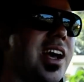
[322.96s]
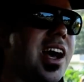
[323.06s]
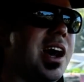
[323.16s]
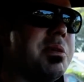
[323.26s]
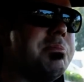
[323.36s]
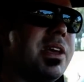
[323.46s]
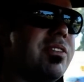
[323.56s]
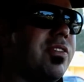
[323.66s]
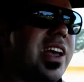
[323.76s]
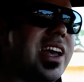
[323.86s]
I'm a
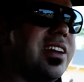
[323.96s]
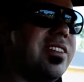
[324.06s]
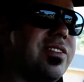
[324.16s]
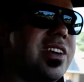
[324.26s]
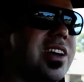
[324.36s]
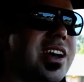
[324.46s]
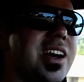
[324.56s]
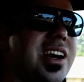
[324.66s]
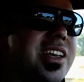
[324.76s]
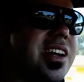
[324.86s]
big fan of
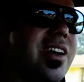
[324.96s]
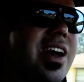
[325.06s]
you know,